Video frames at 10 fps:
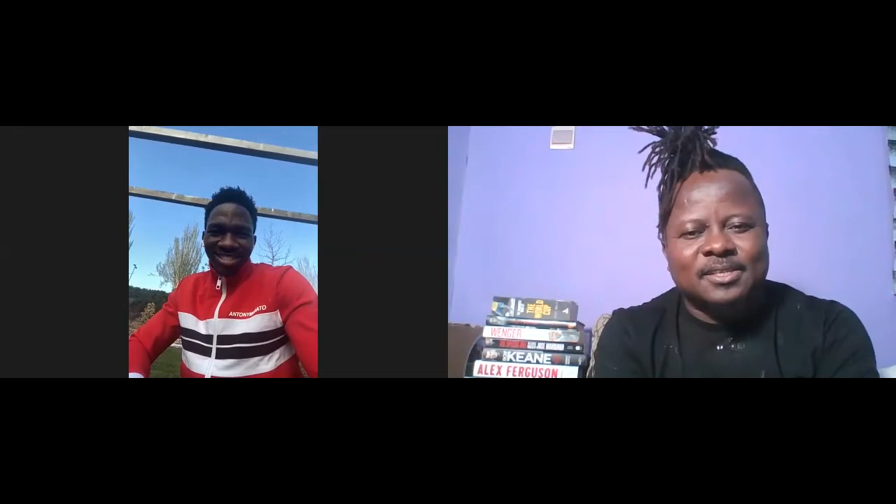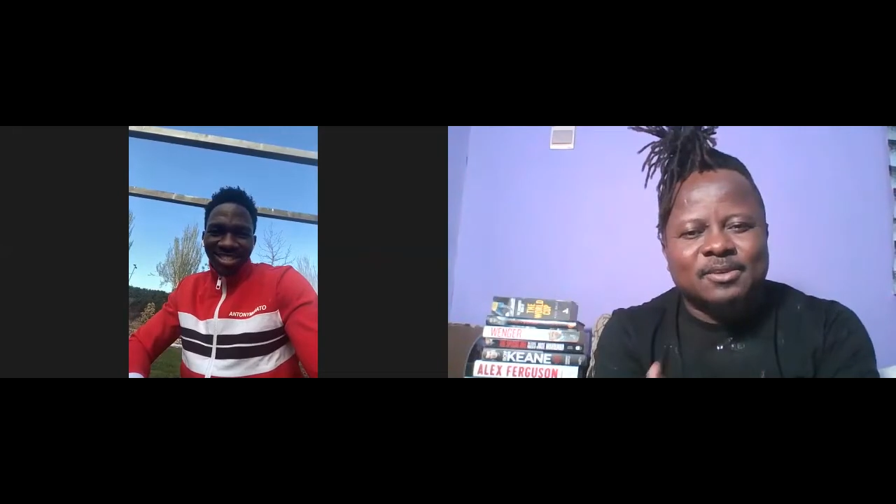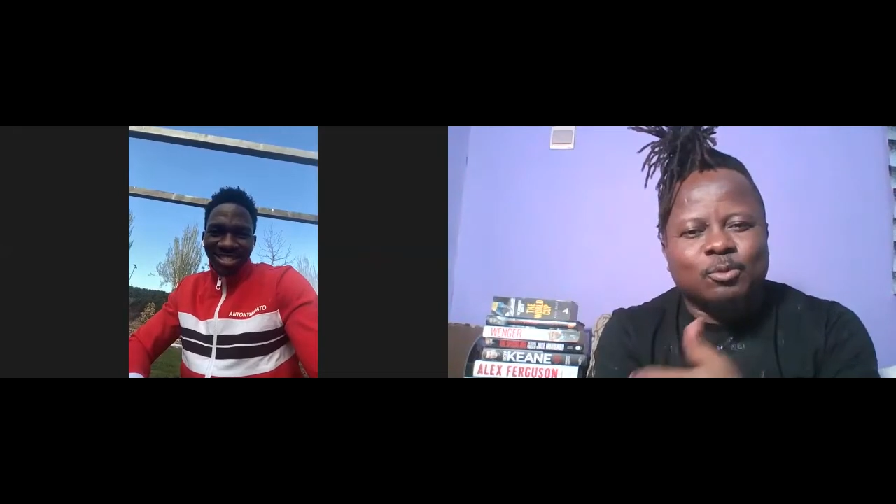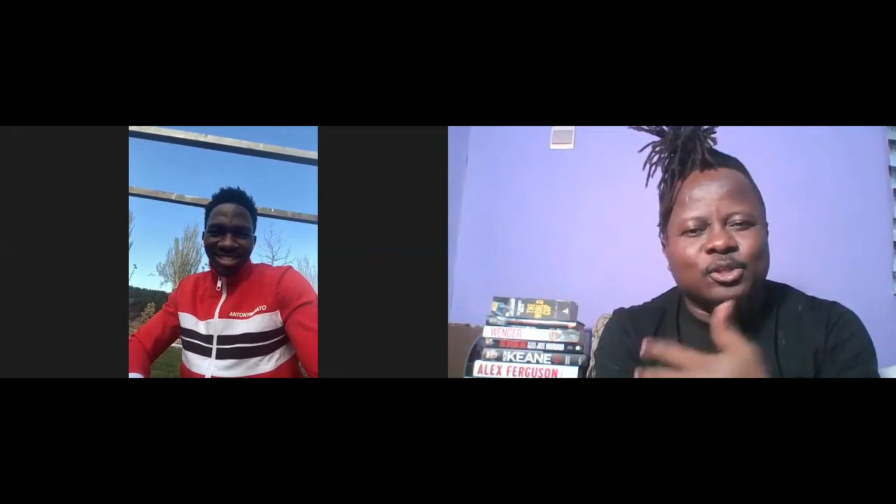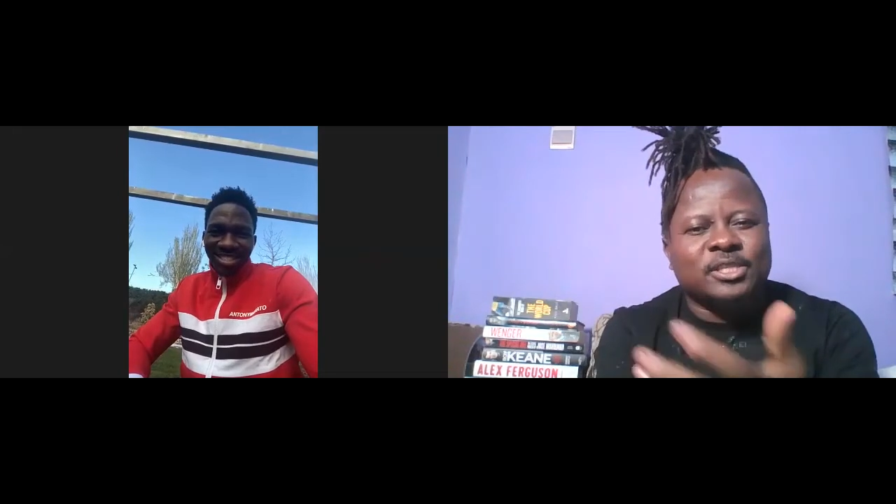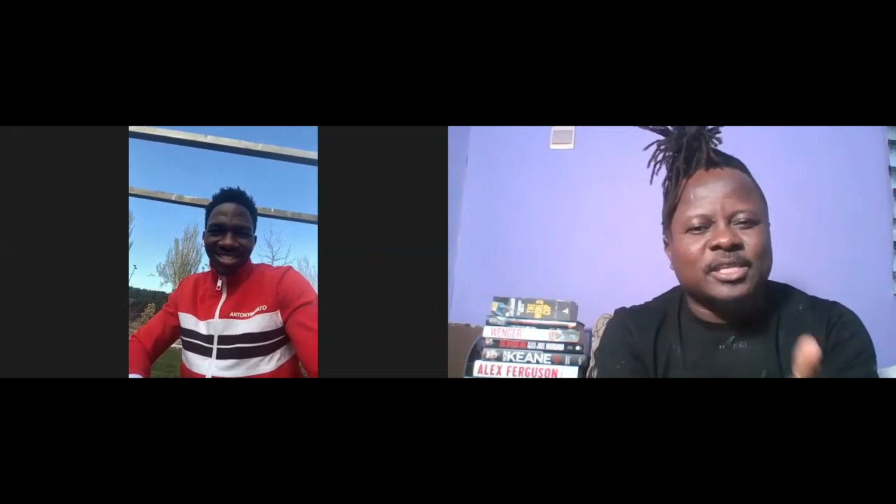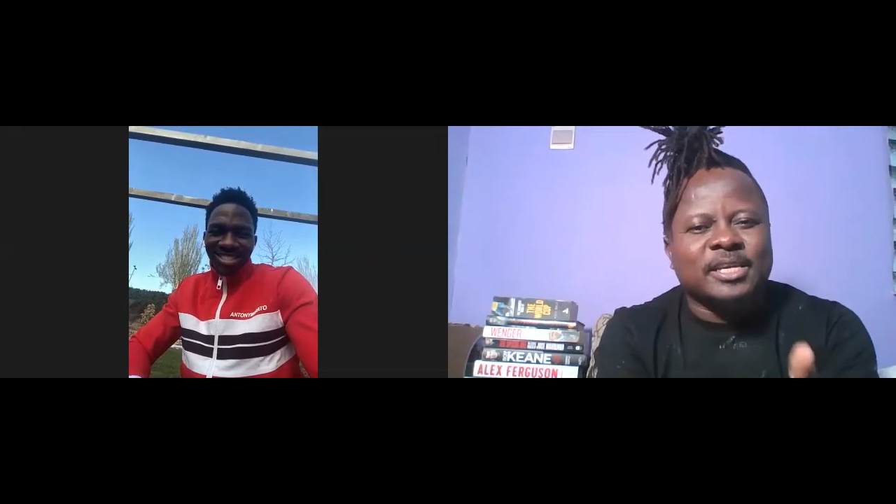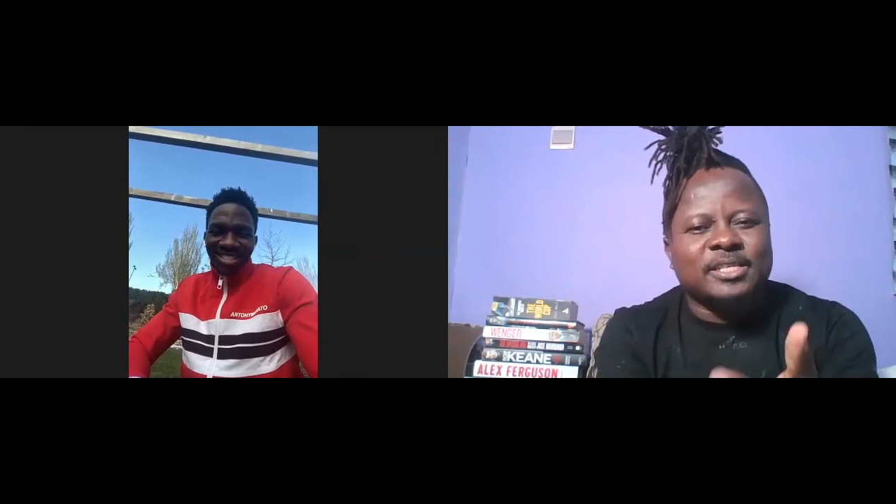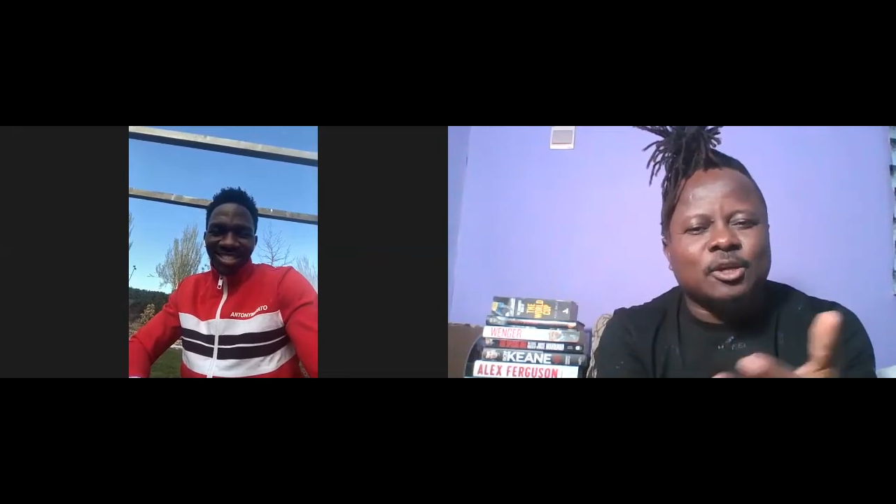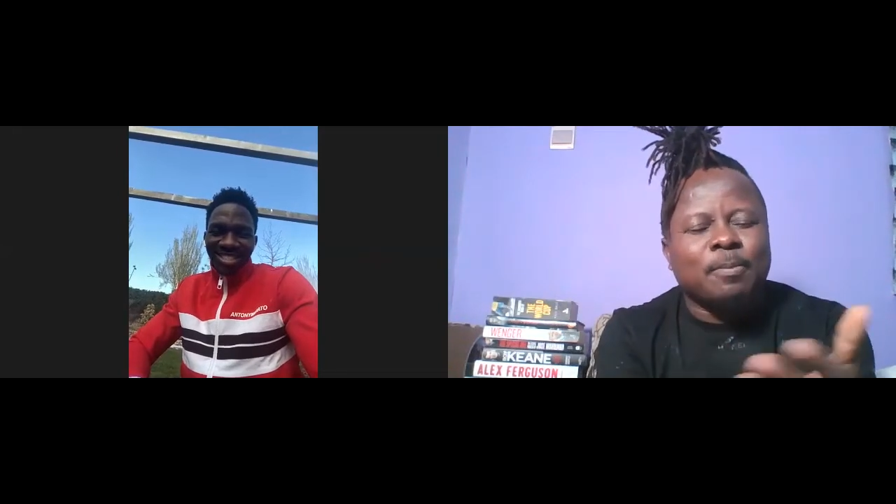Would you
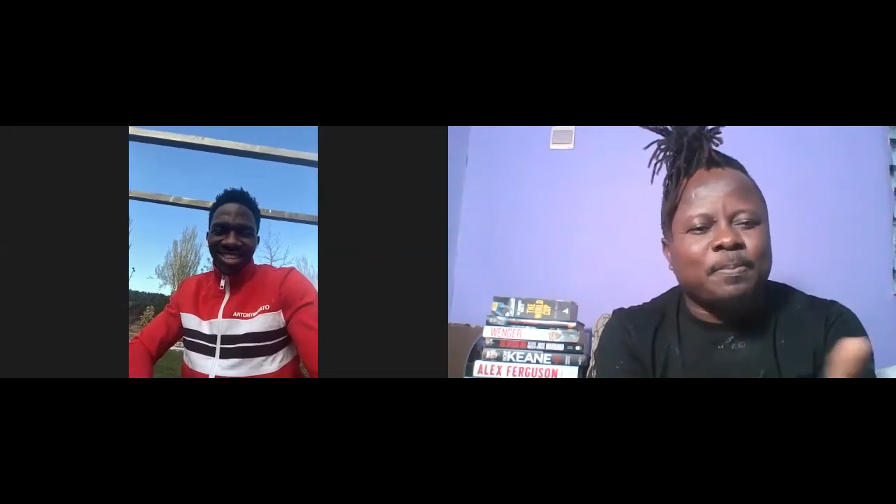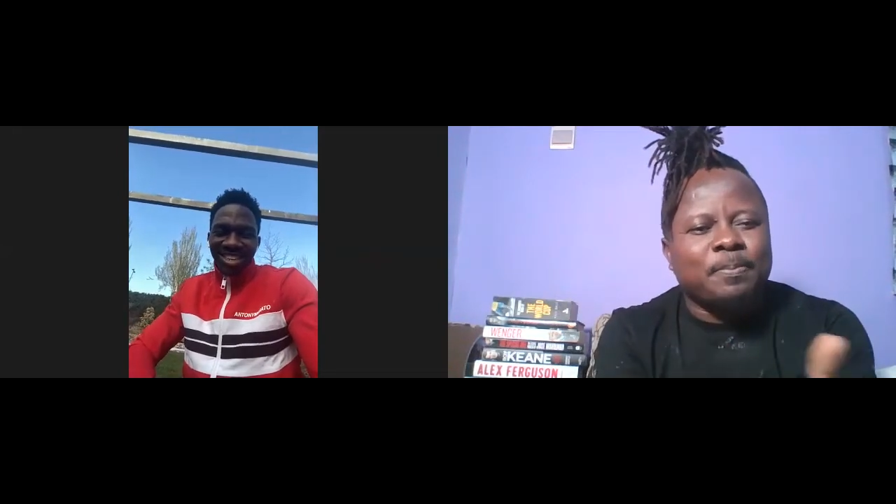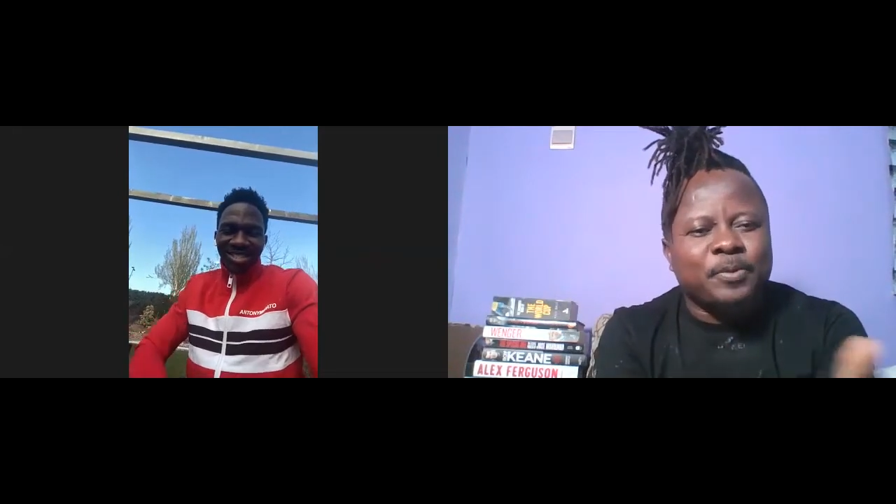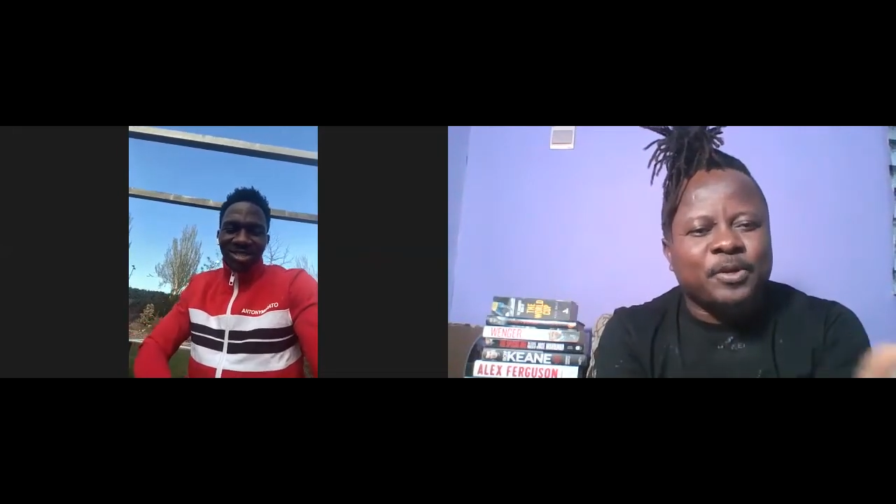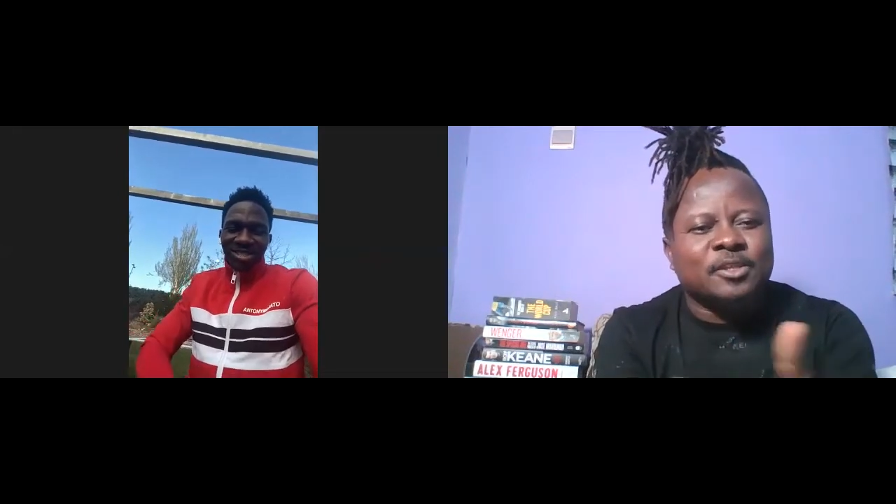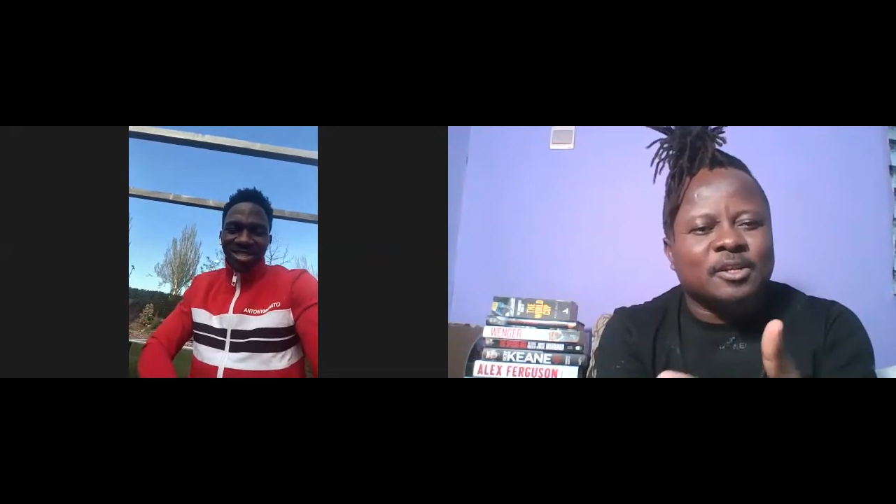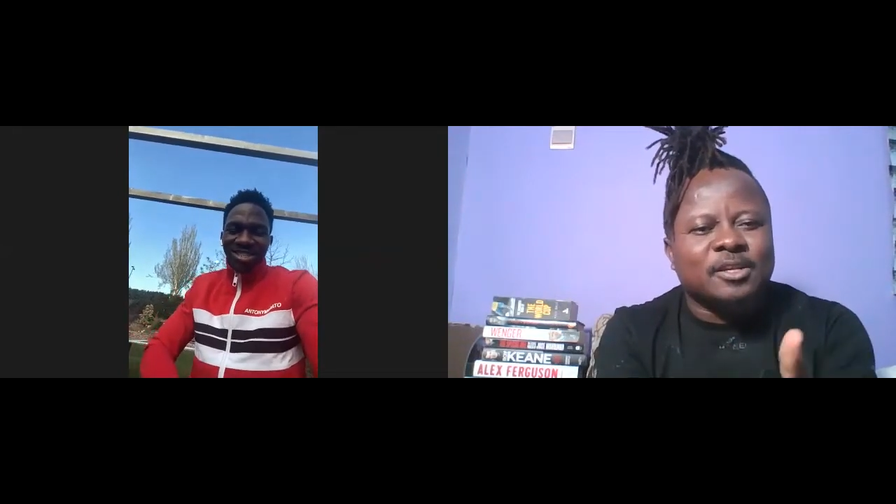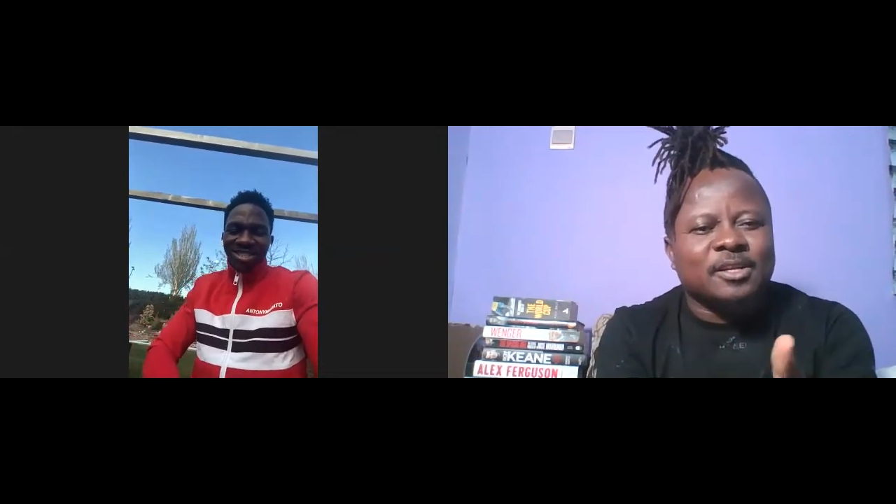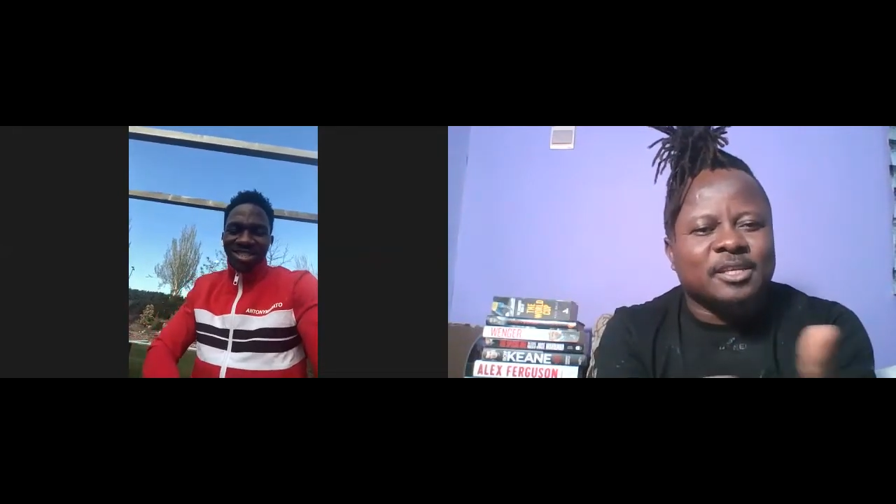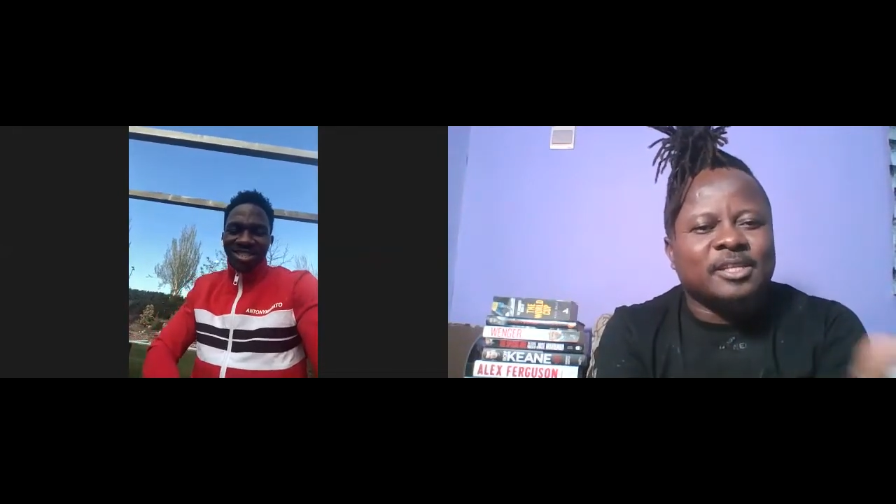say
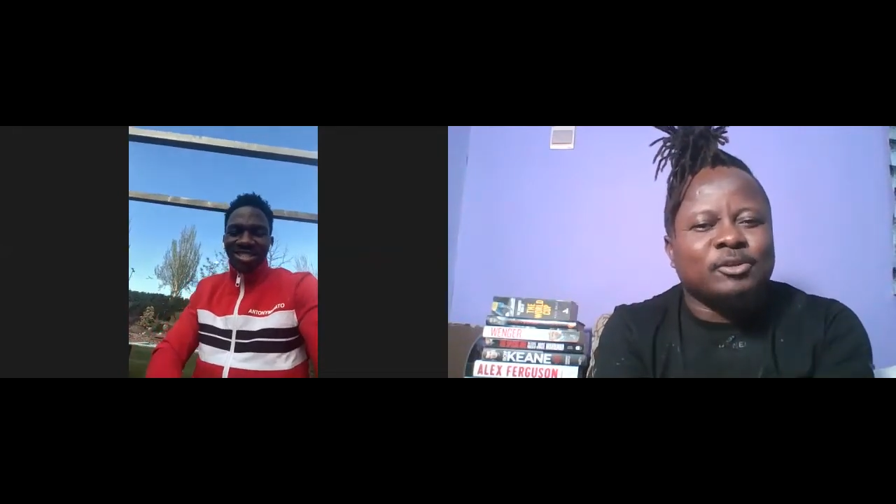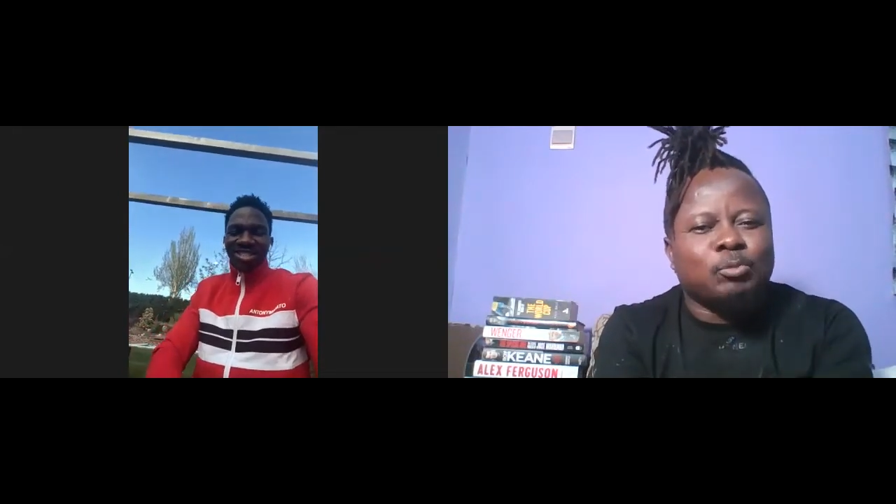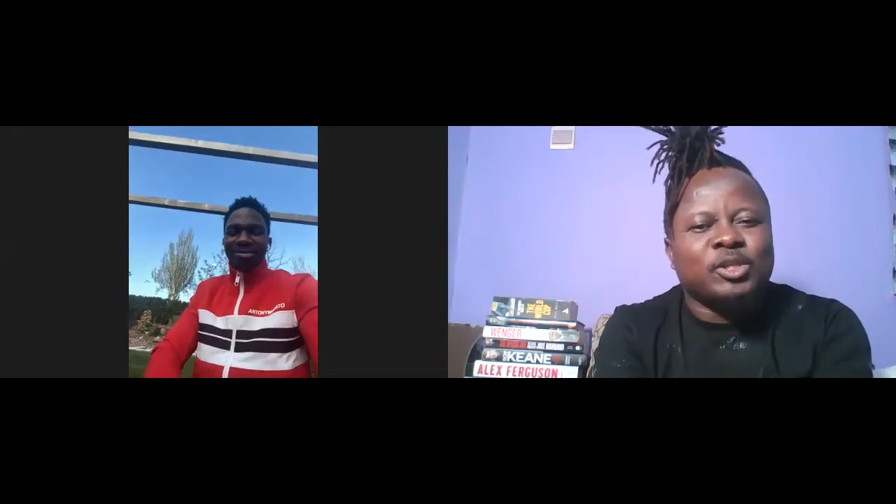would